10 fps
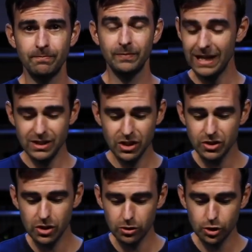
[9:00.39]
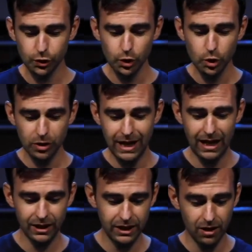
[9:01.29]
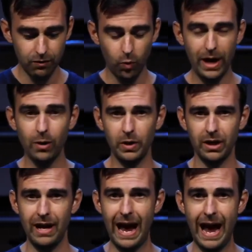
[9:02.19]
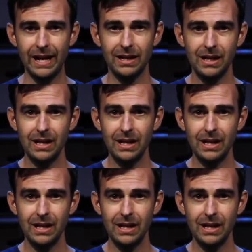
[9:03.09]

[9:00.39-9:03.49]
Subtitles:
That's just true reality of where we are at.